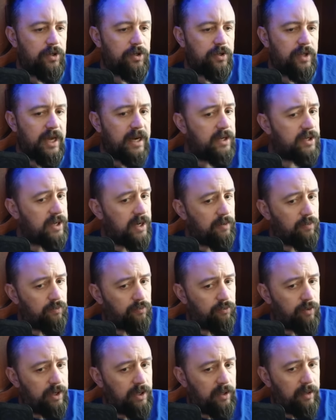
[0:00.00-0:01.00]
So that is a
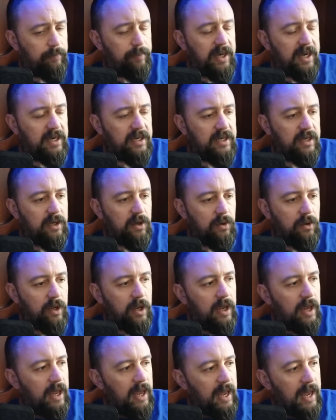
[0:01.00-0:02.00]
really big deal
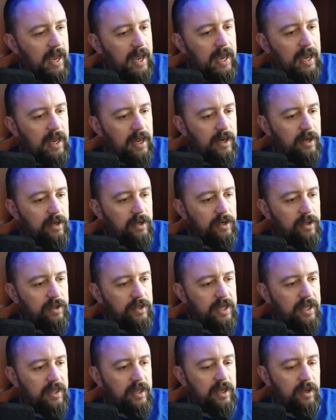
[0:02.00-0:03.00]
and
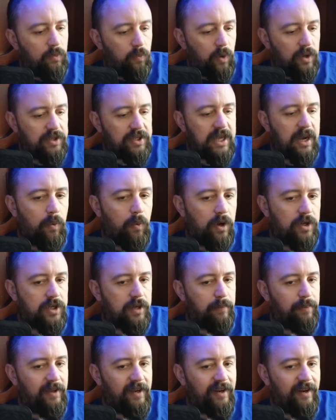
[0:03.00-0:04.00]
then they, once that
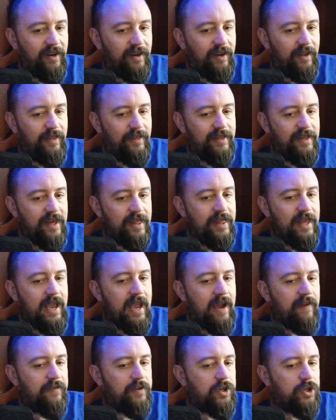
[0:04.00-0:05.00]
completed, then they
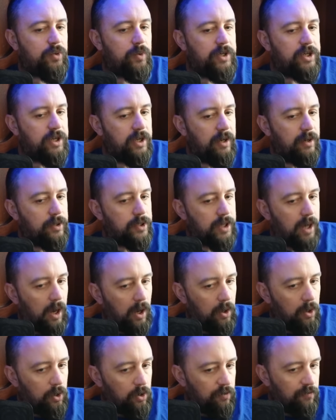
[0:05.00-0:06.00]
have to switch gears
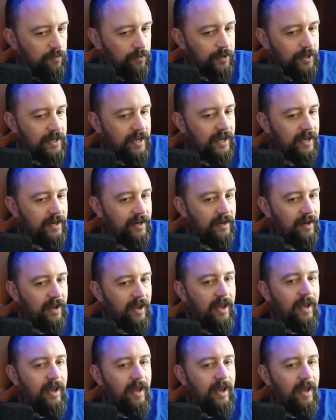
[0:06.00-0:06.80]
all over again